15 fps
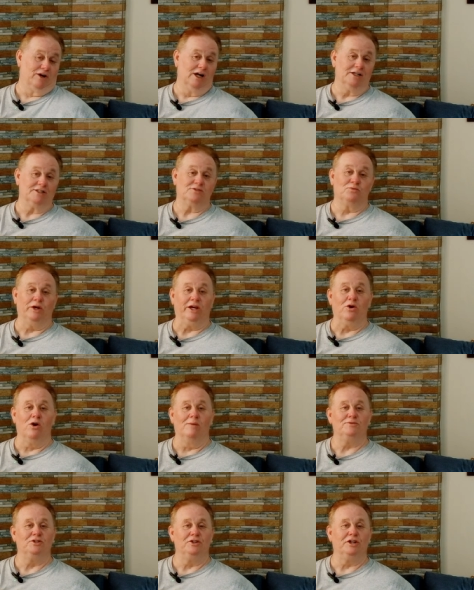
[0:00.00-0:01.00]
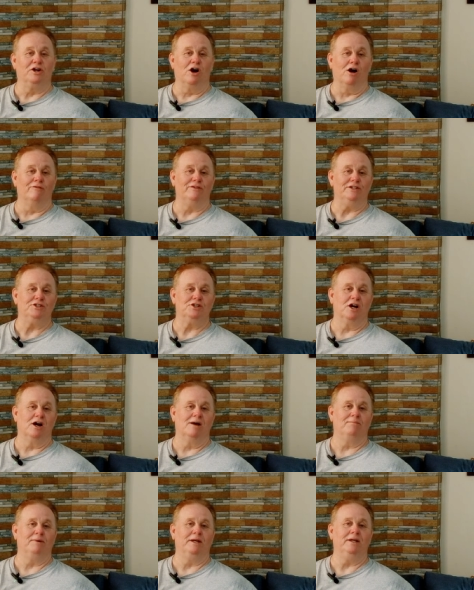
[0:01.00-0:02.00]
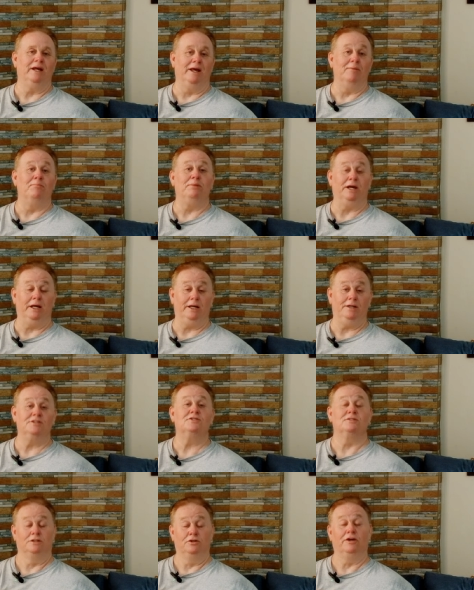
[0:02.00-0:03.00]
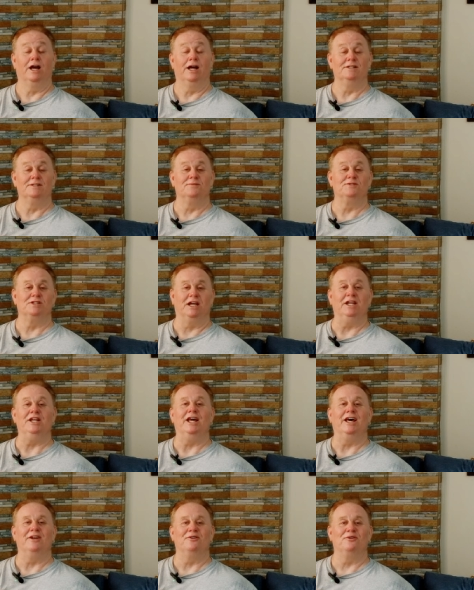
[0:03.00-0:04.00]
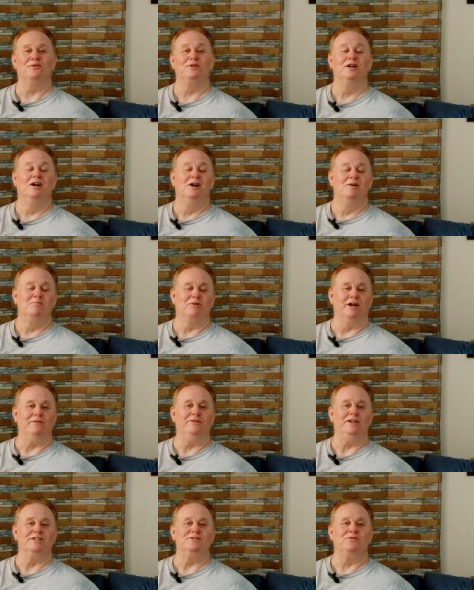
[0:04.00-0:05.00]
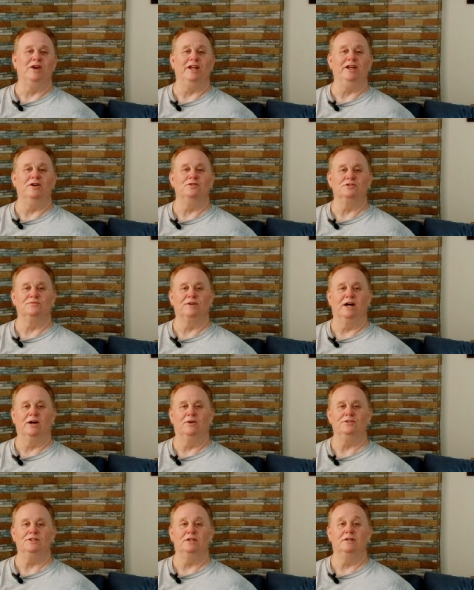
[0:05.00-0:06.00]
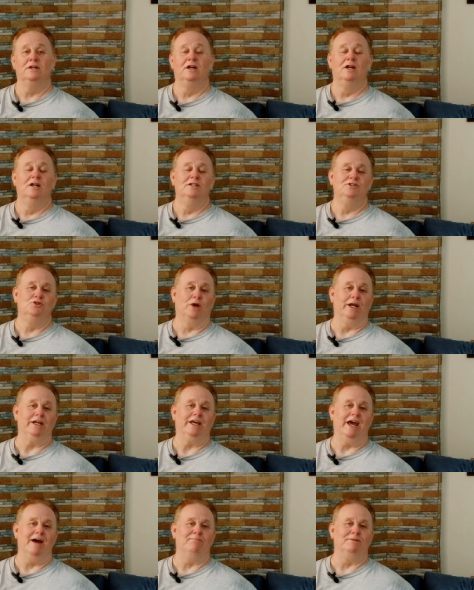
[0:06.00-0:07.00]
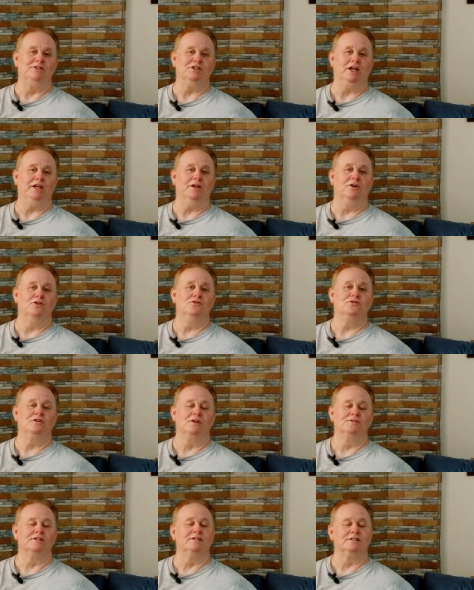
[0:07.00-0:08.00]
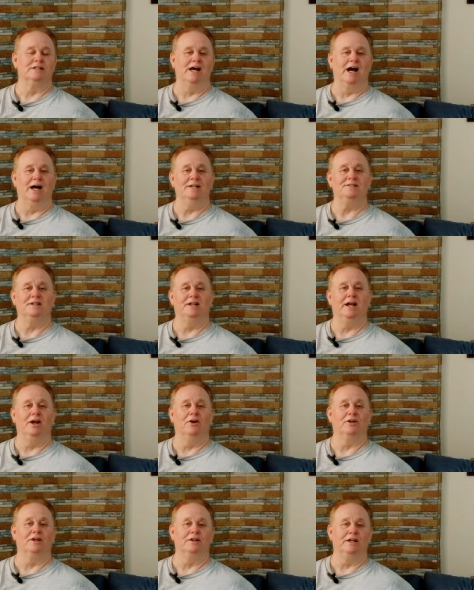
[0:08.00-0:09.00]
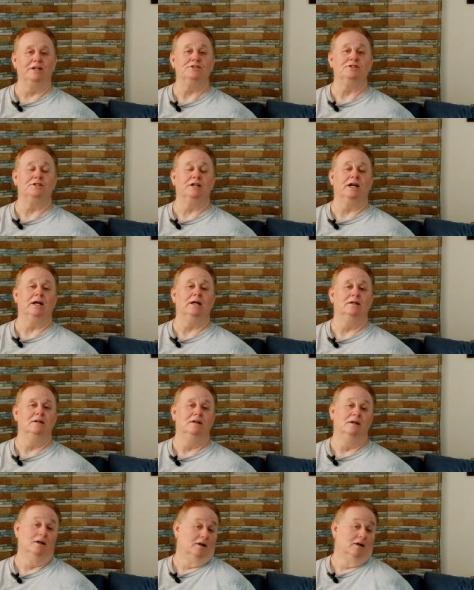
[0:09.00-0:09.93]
For us, we go up to the coffee shop at MP's. You guys have seen that on previous videos of ours, and drink cappuccinos because it's nice and air-conditioned there.